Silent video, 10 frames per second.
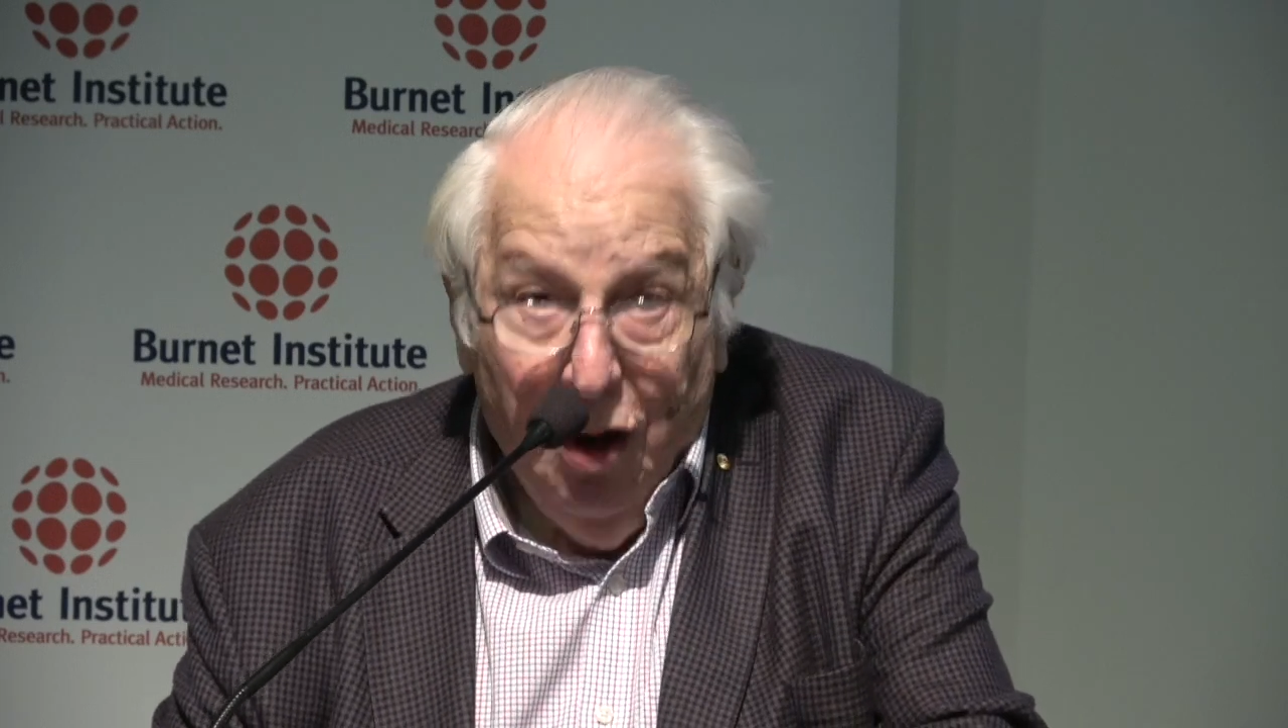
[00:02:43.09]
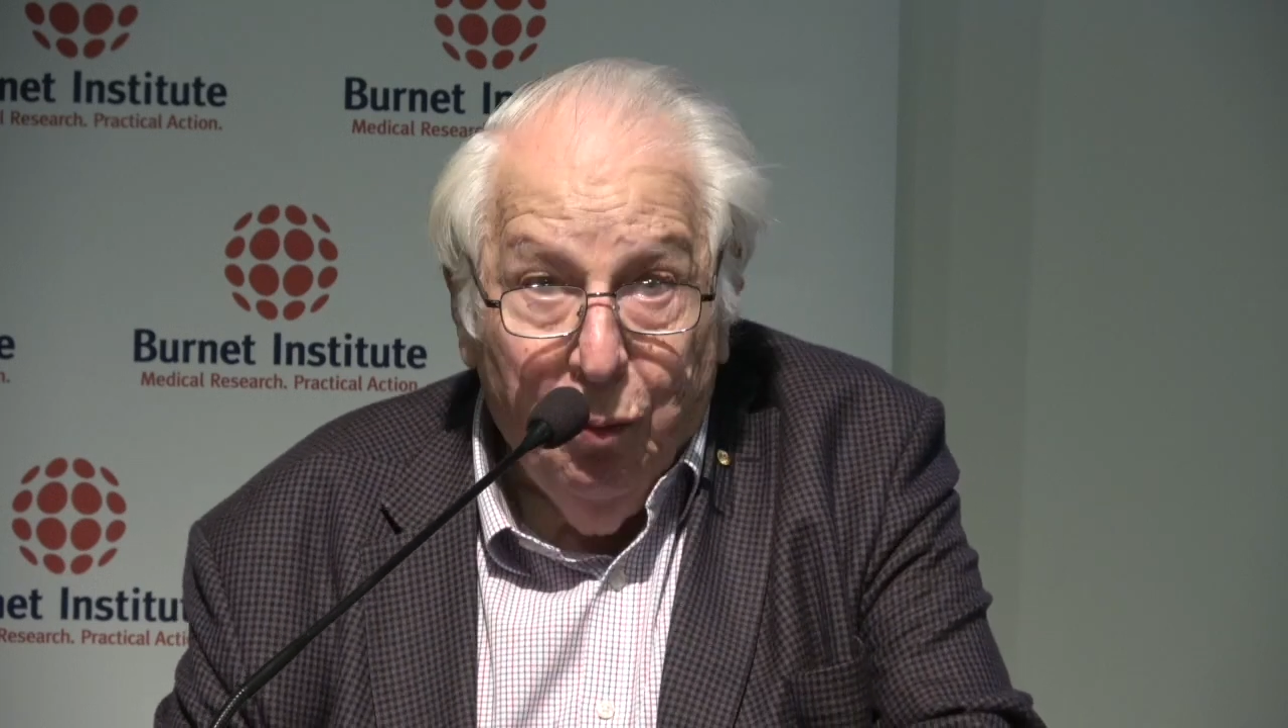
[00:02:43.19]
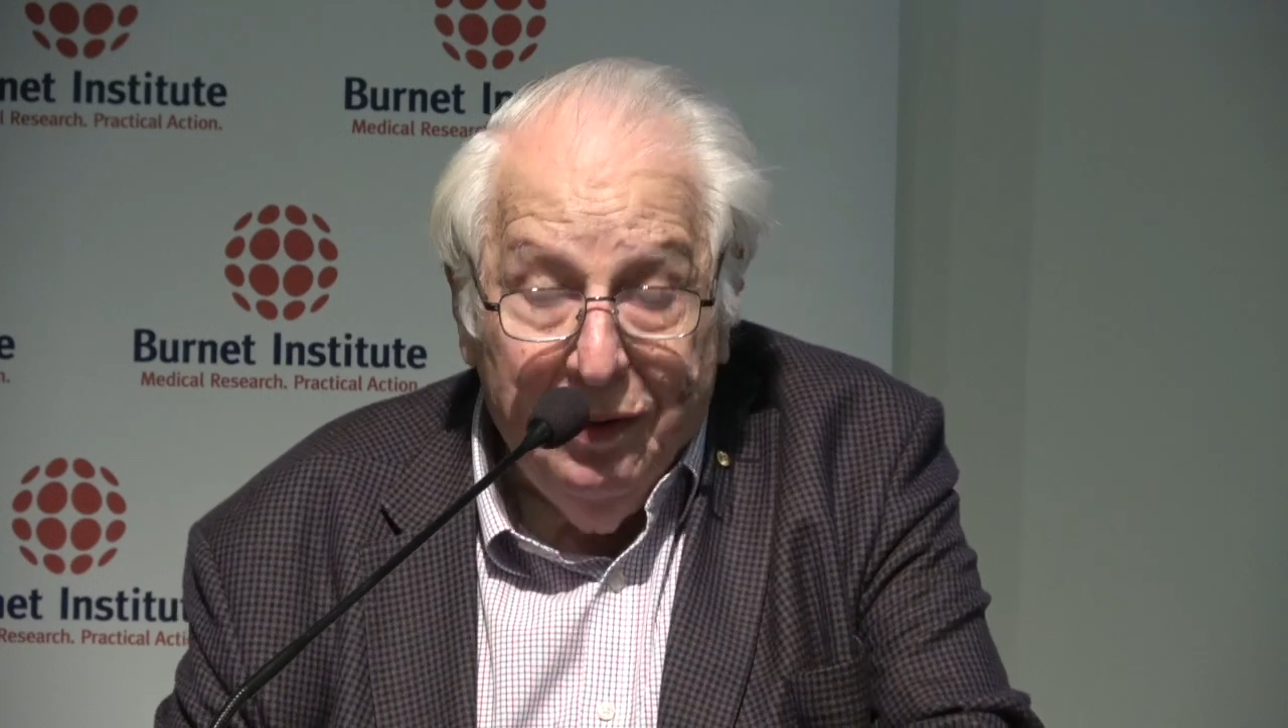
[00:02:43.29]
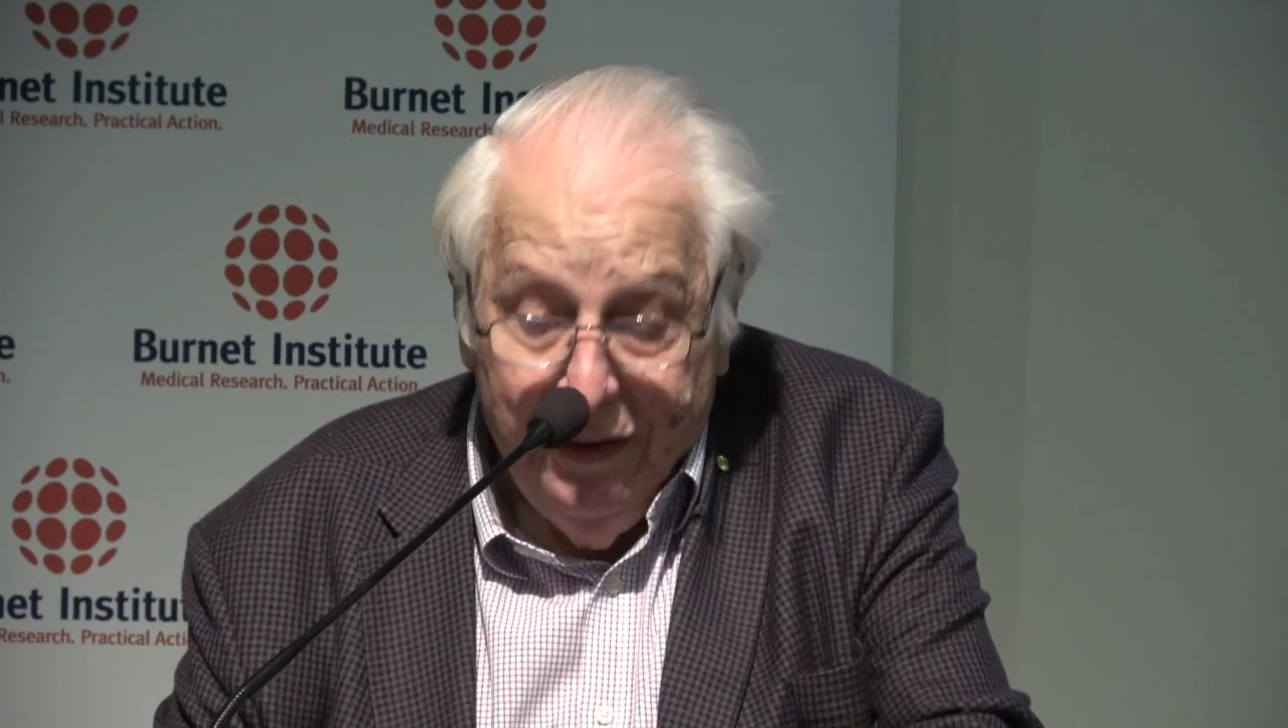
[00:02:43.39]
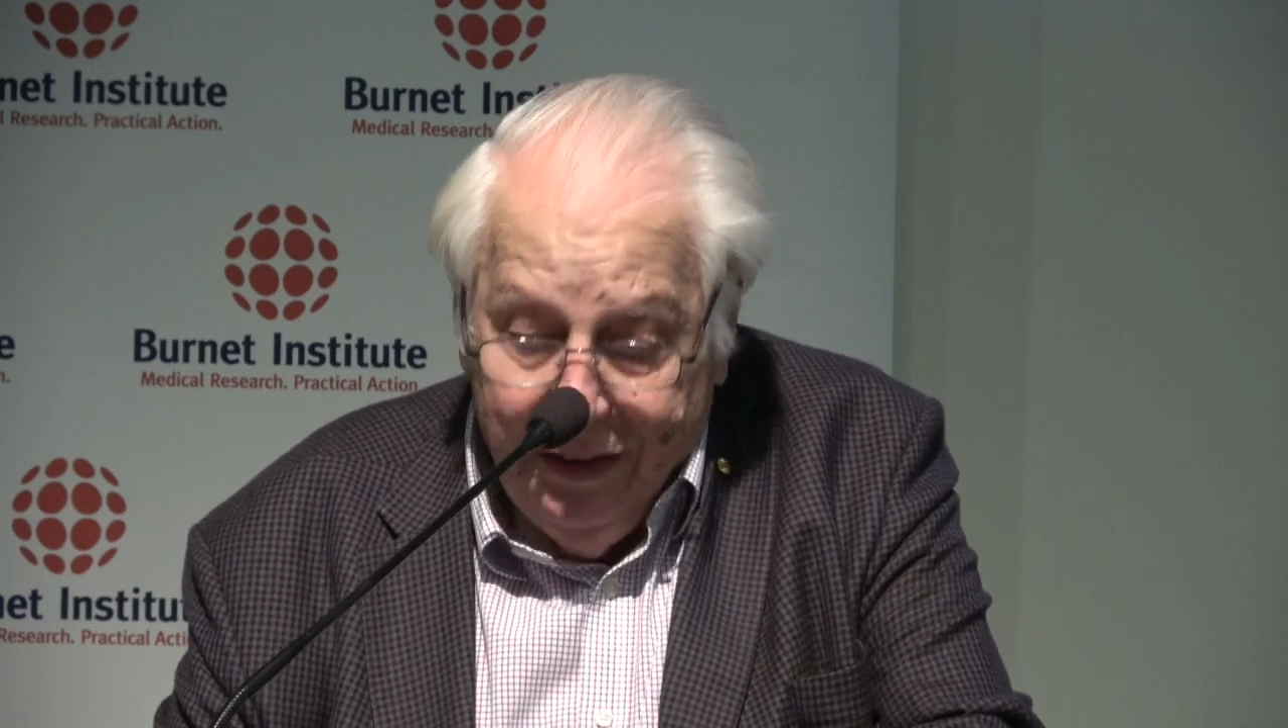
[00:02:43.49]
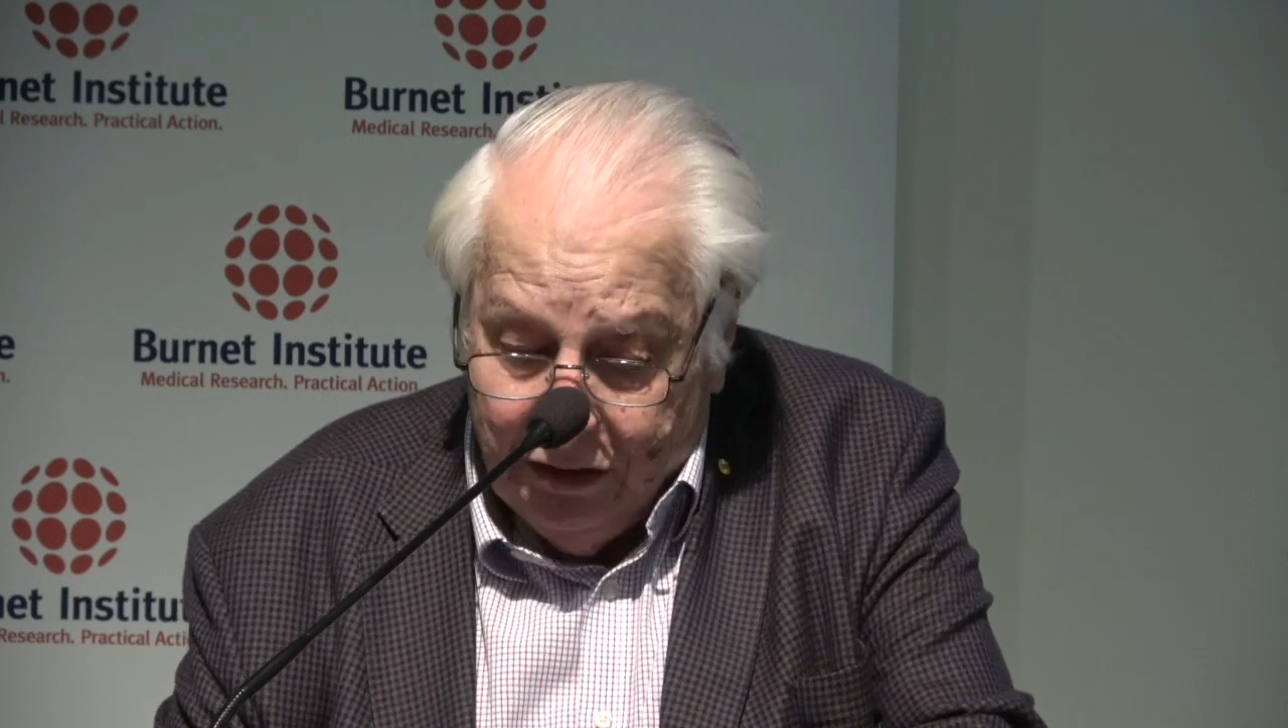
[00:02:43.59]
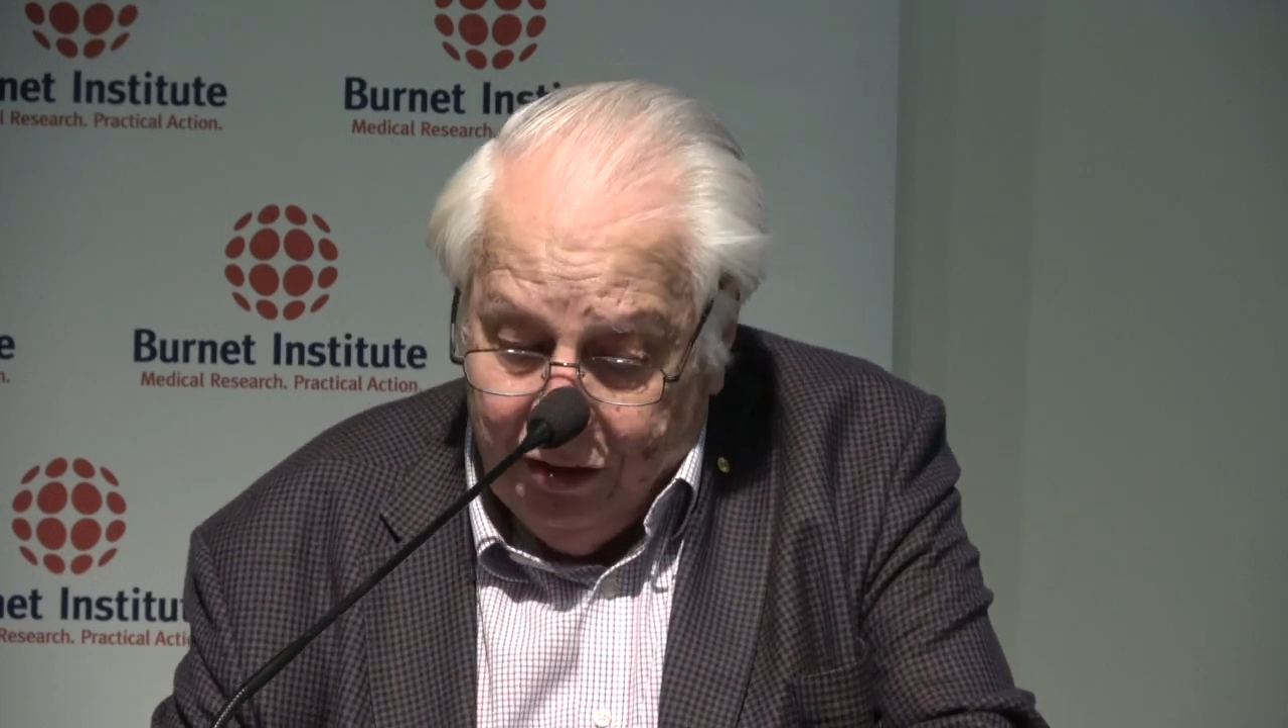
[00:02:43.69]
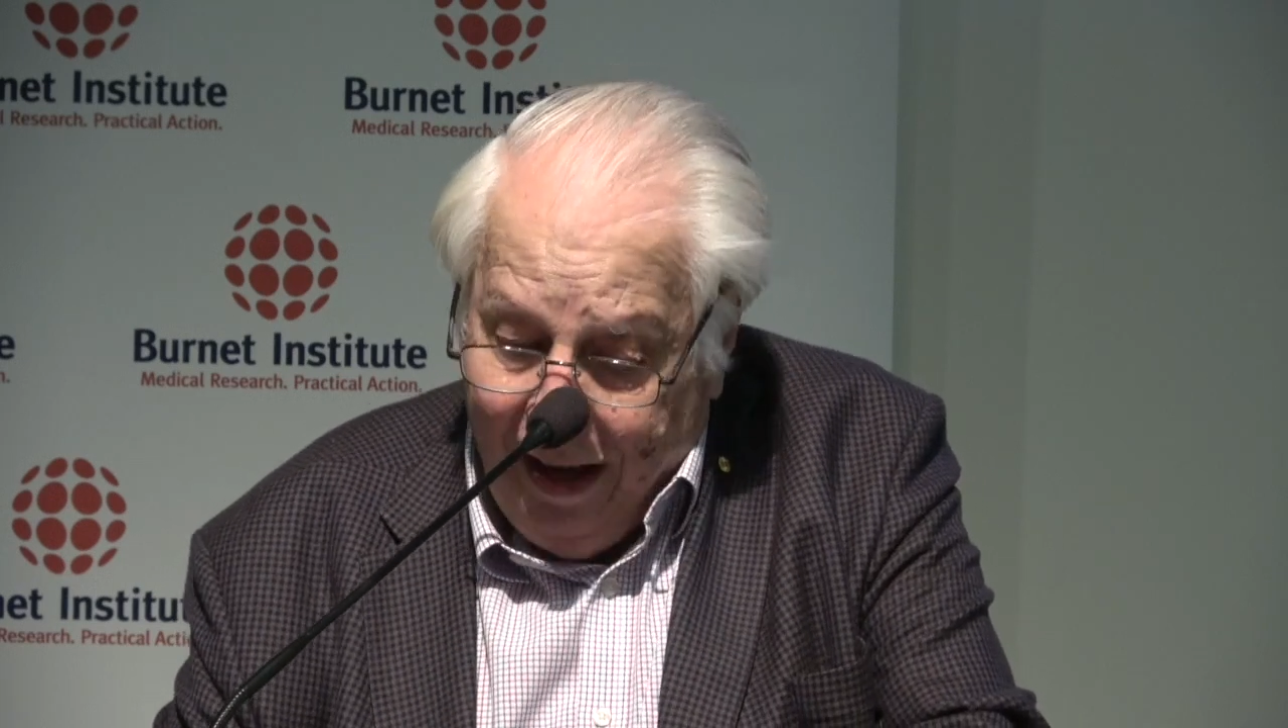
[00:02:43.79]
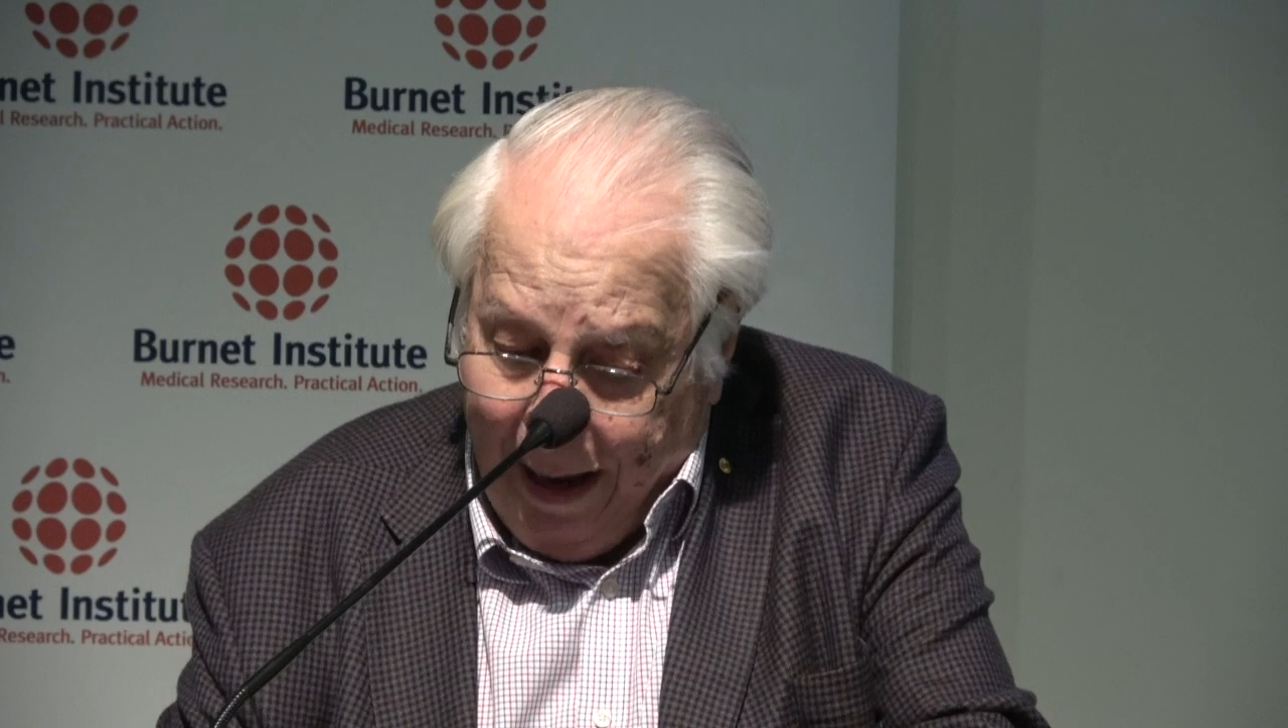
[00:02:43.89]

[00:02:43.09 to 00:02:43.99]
within this